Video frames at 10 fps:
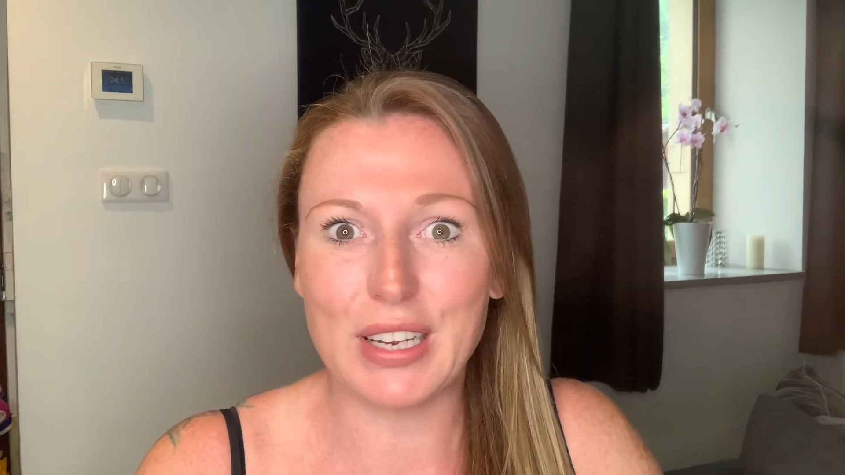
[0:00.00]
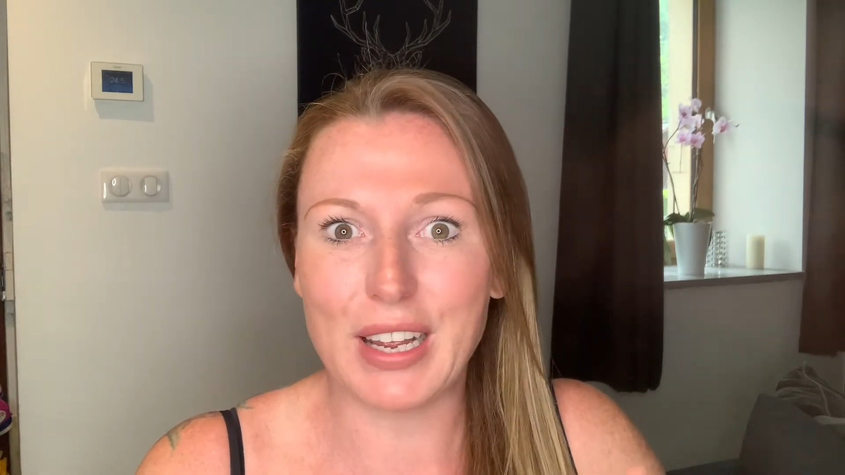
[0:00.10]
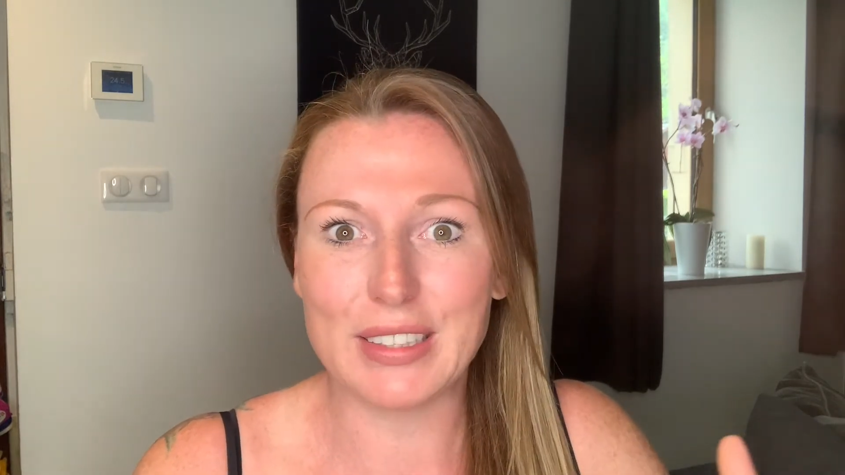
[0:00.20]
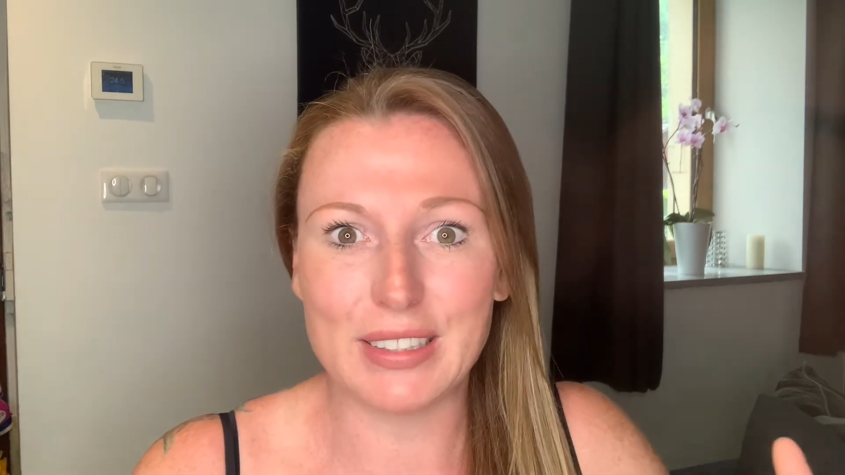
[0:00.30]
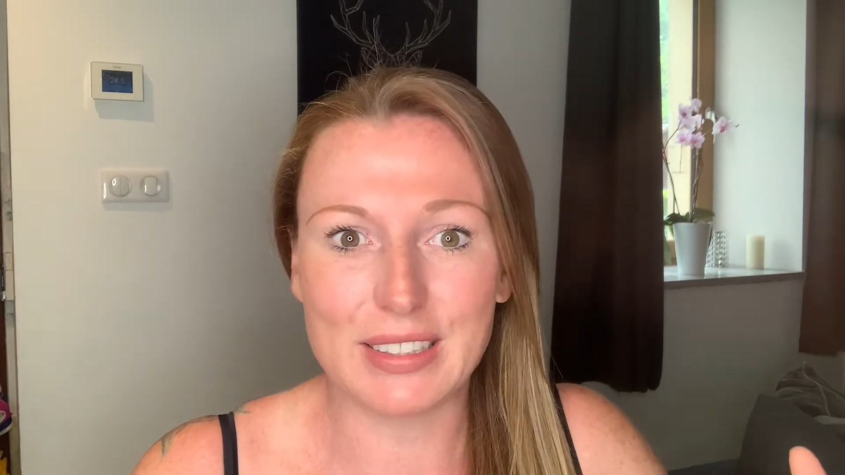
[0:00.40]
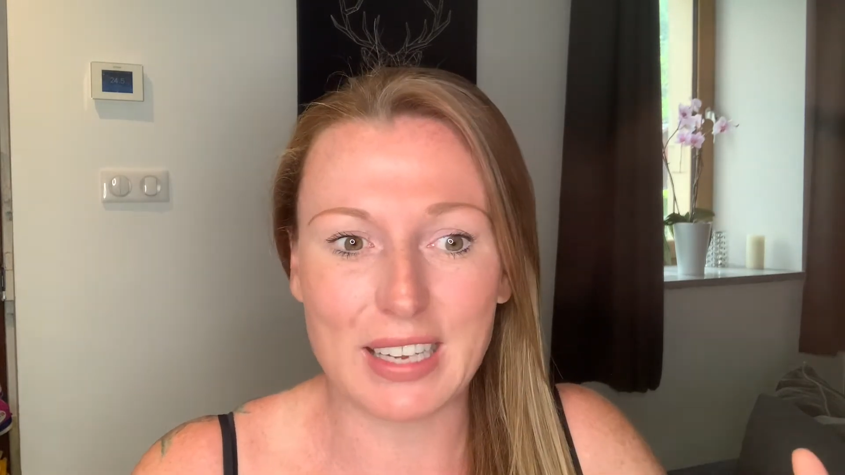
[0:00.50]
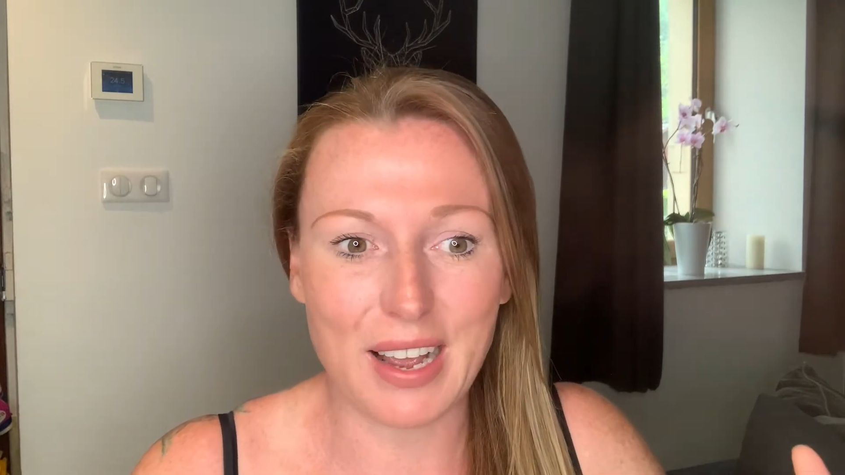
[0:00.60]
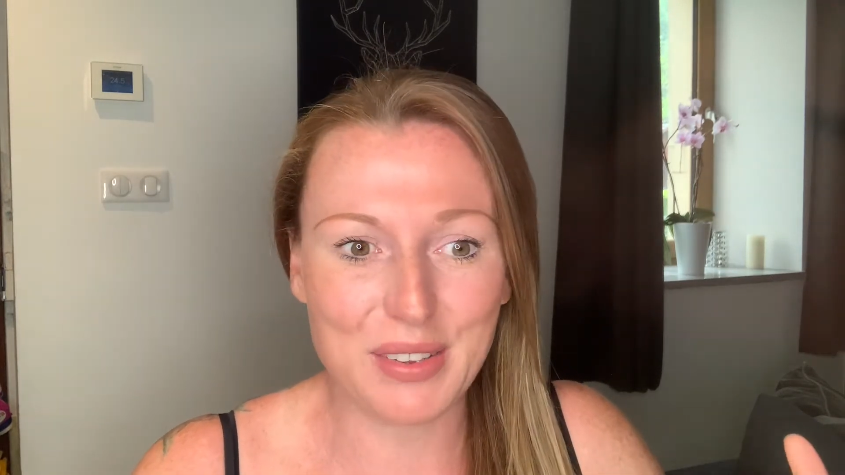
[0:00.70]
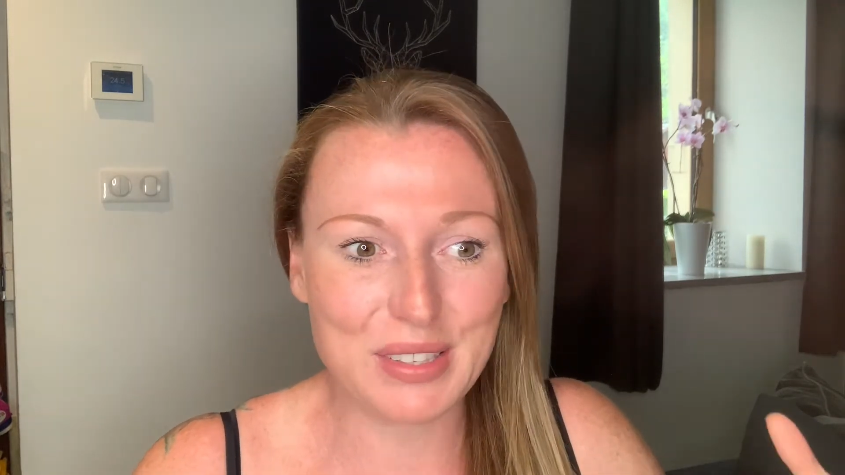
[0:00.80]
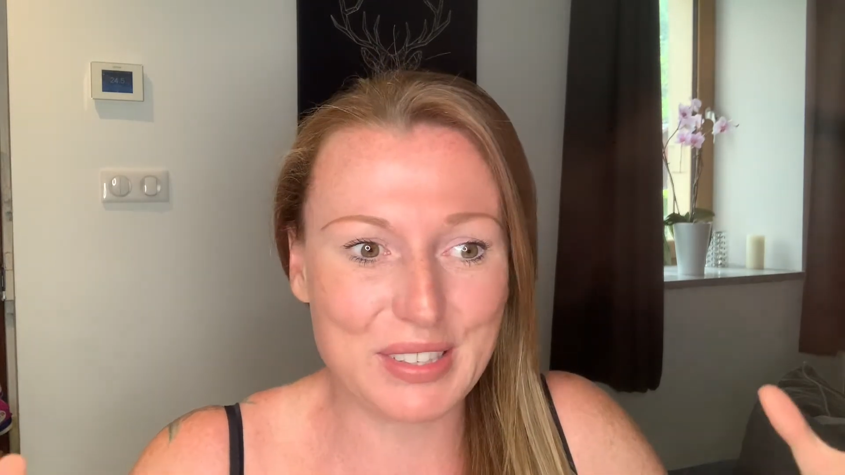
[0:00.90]
and
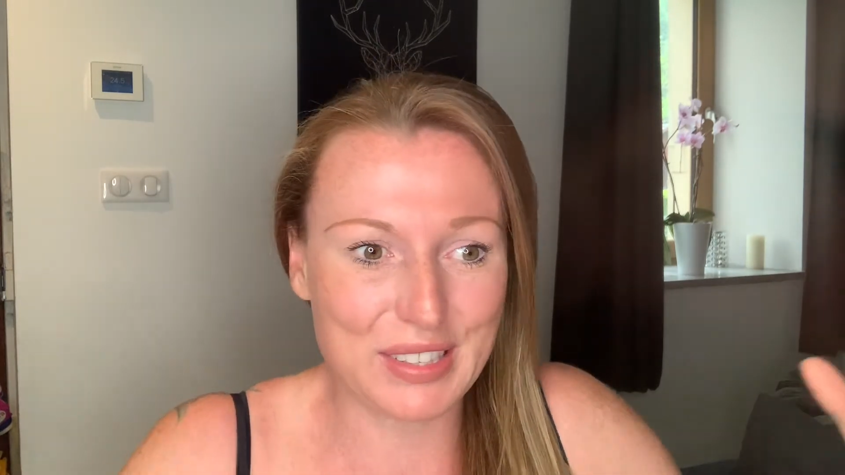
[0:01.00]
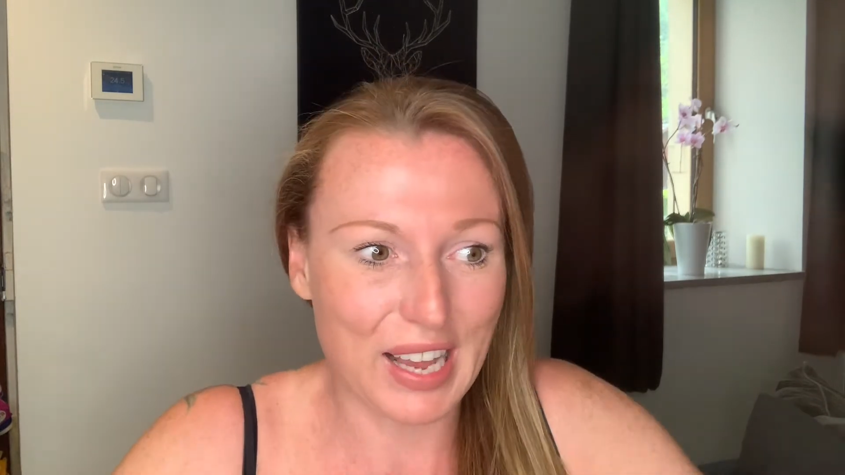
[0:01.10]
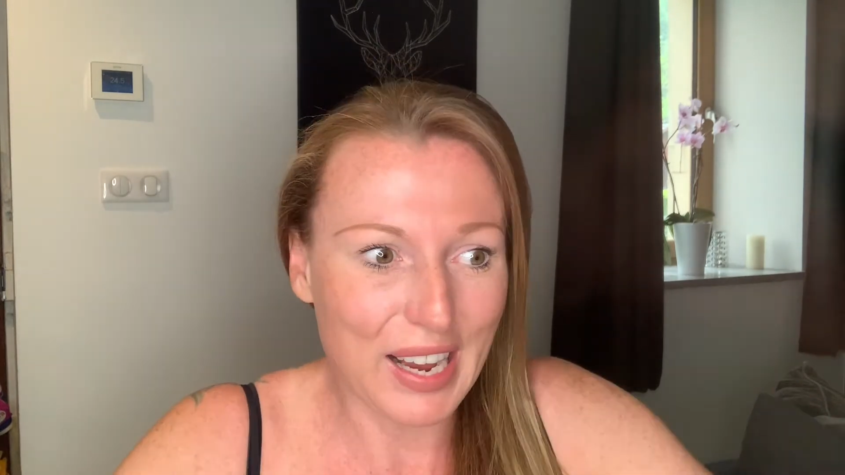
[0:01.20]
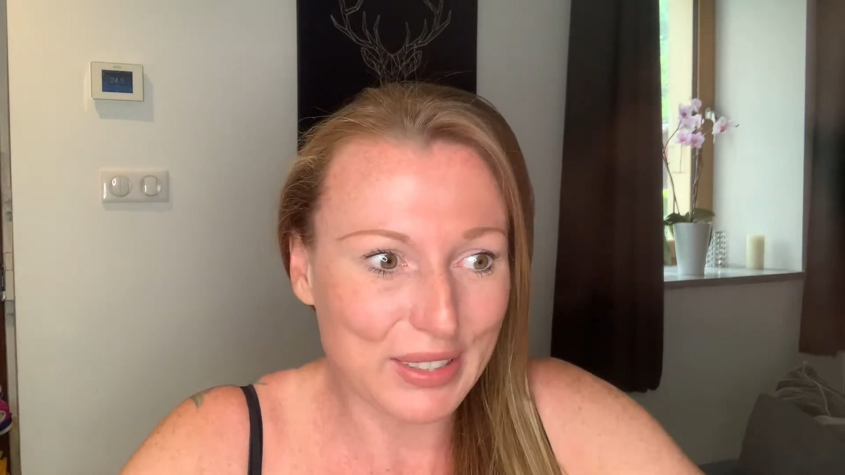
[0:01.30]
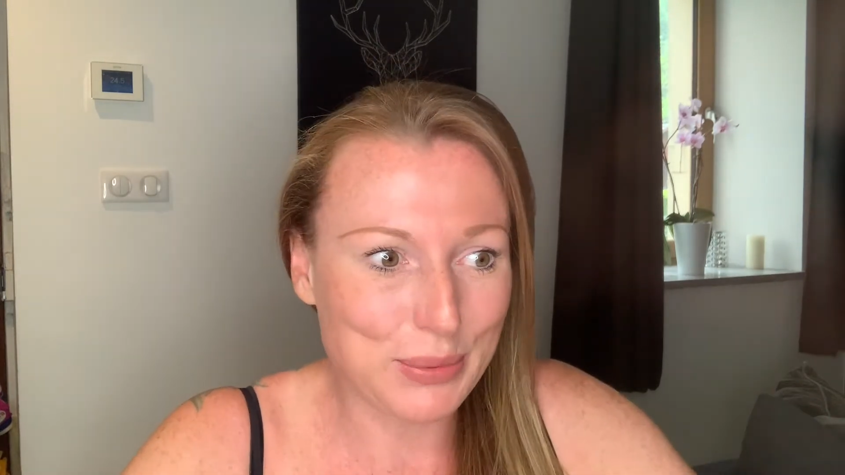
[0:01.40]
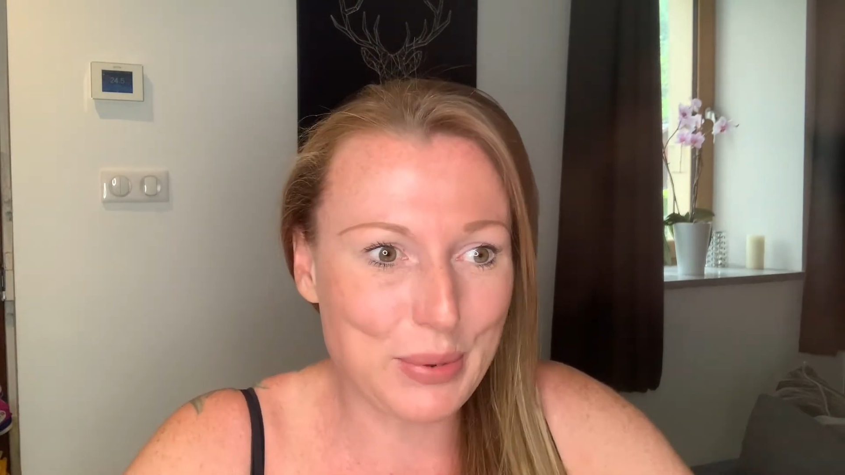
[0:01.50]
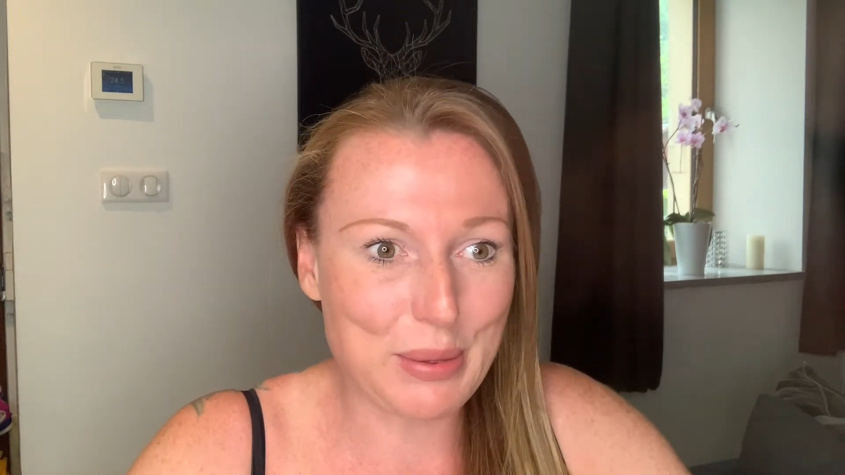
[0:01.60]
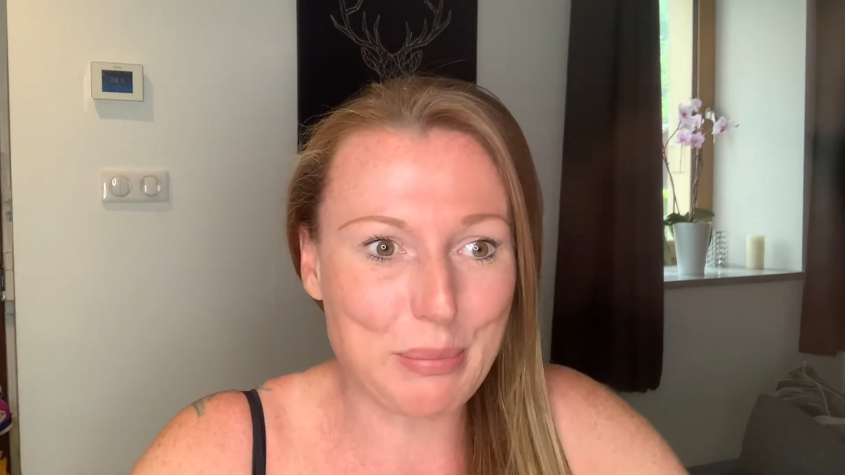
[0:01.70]
sex with a